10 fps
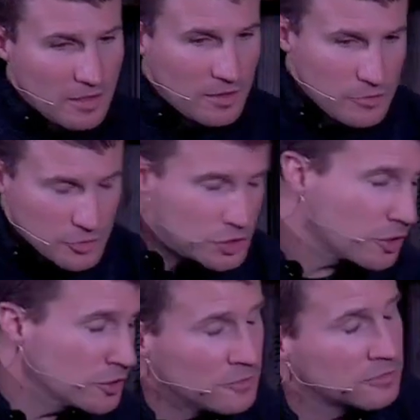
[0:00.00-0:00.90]
the
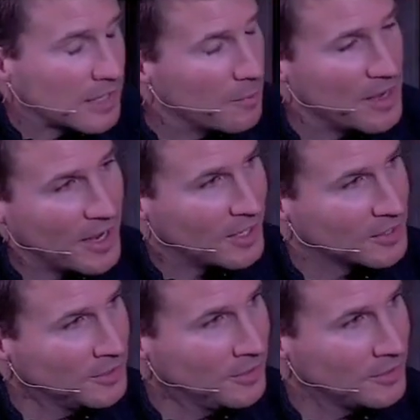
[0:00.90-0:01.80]
Church of
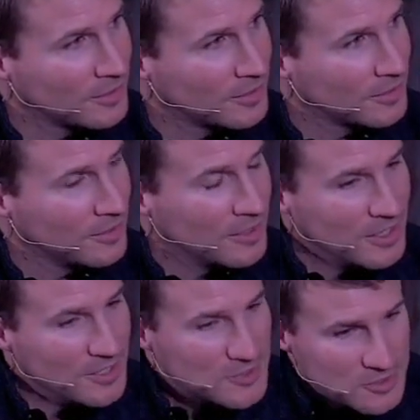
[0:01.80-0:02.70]
Lebanon
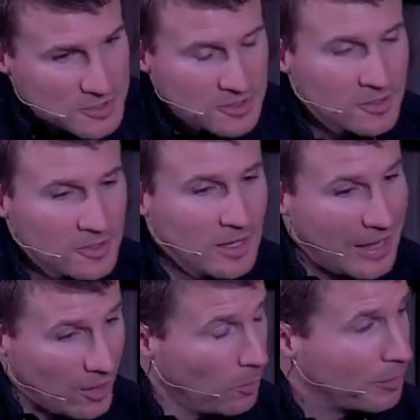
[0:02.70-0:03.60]
is still
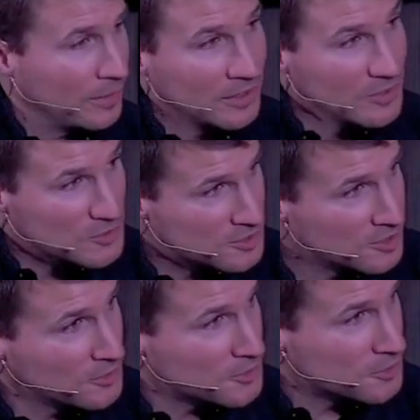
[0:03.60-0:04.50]
helping,
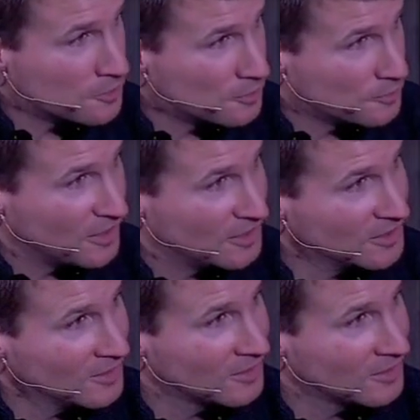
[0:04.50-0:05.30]
still serving